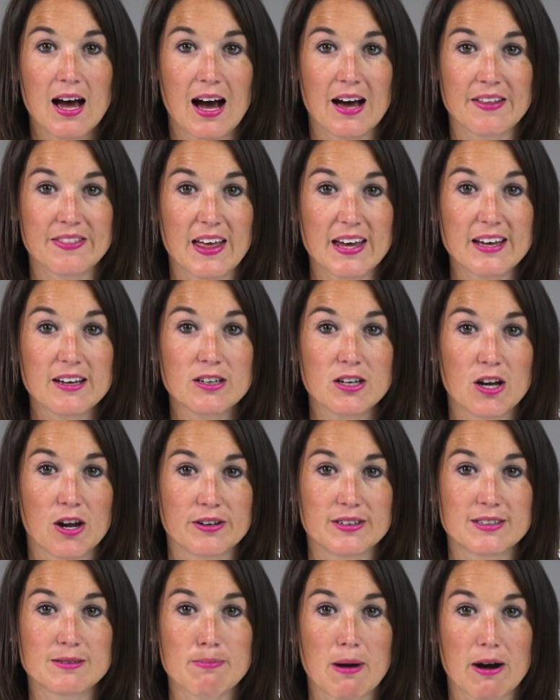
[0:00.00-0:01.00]
and they are
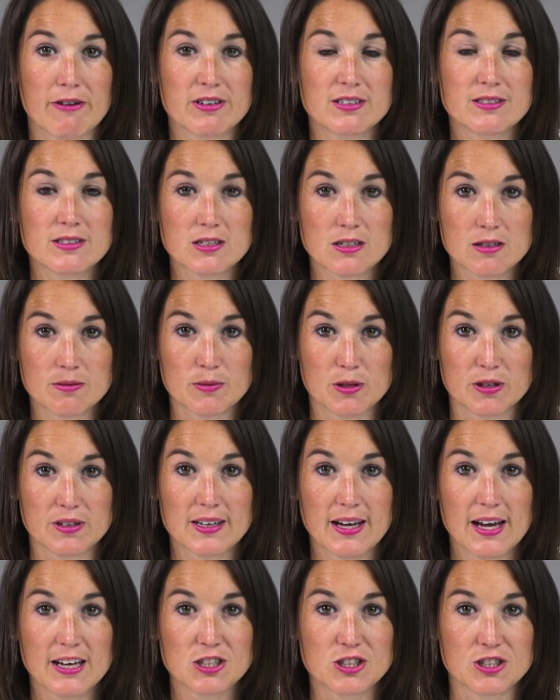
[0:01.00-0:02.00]
known as barriers to
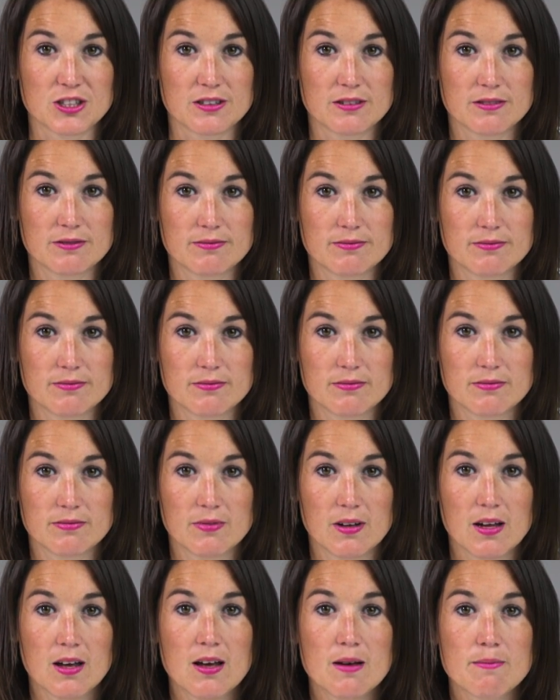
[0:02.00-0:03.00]
communication,
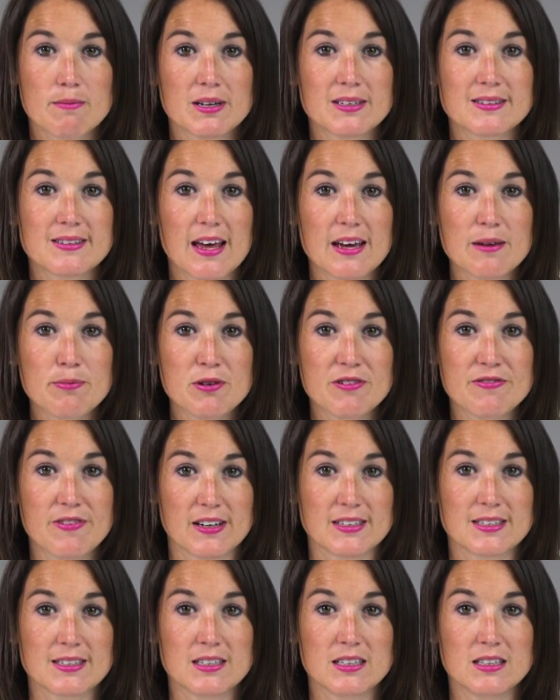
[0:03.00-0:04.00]
because they
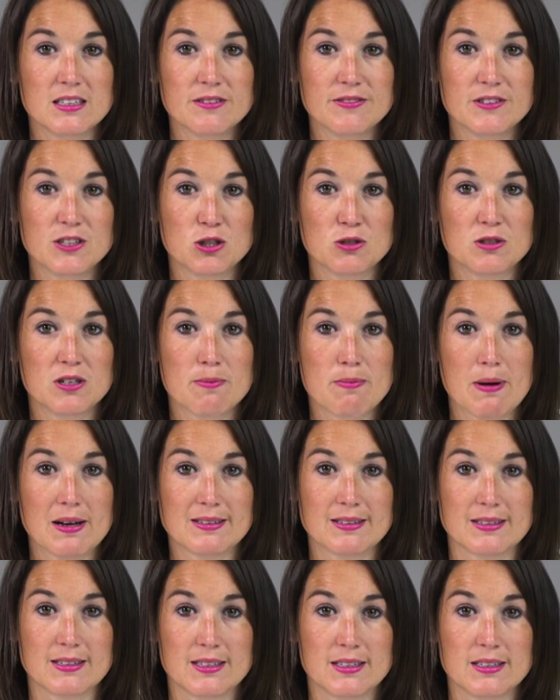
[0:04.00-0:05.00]
prevent an individual
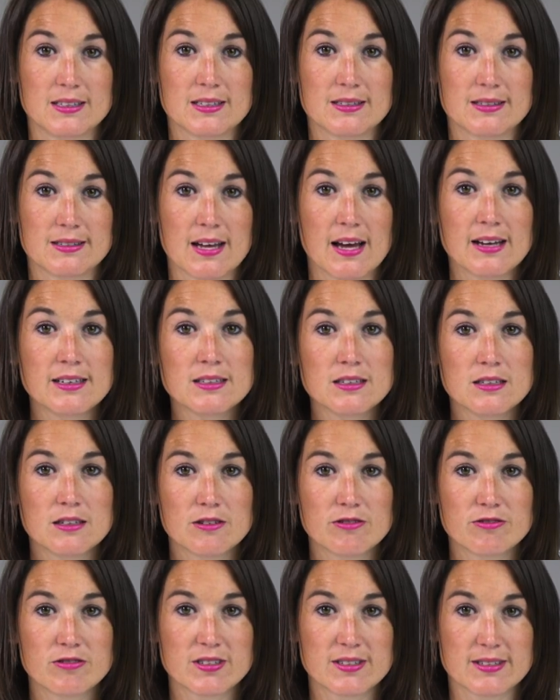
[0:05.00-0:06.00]
capacity to send,
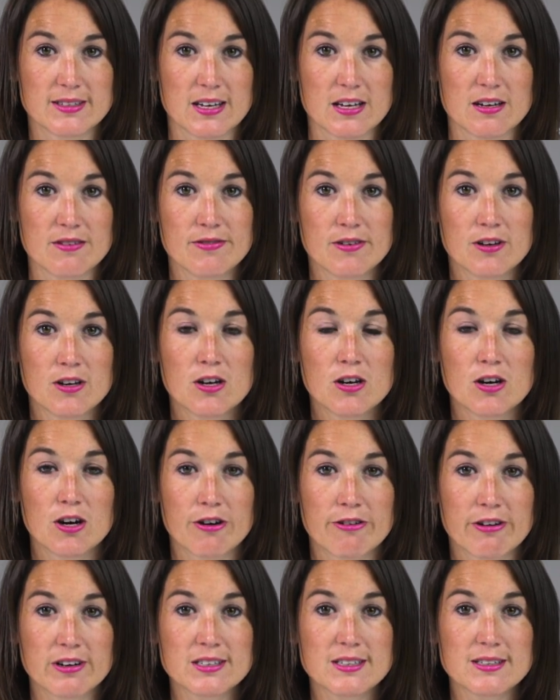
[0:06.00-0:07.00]
receive,
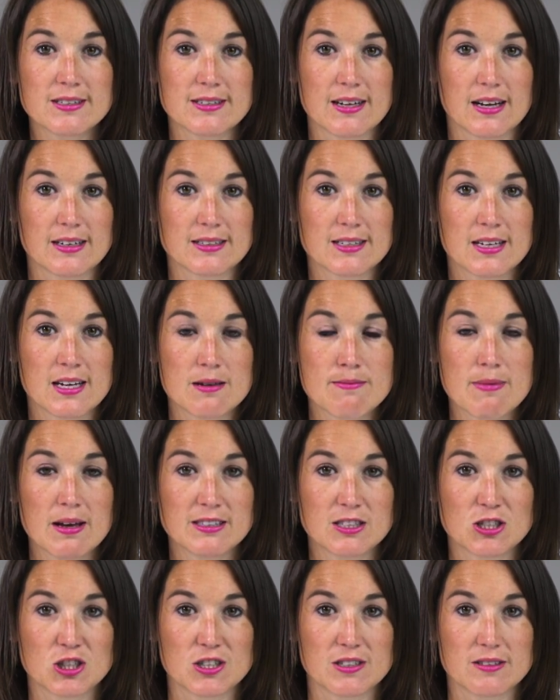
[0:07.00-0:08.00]
or understand key
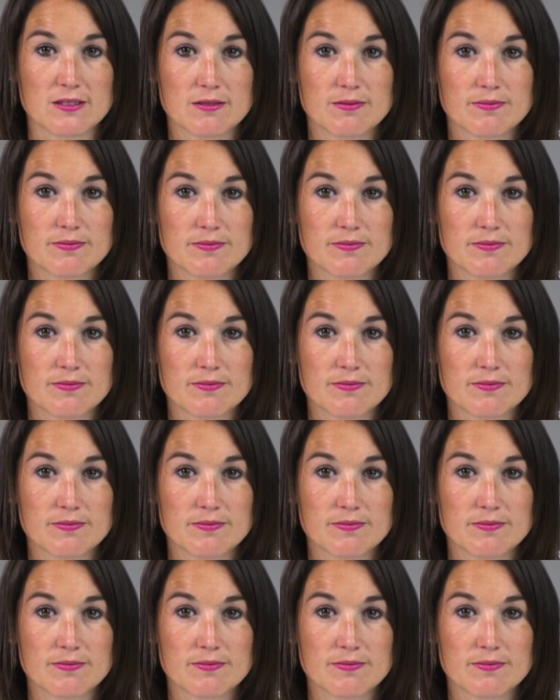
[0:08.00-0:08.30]
messages.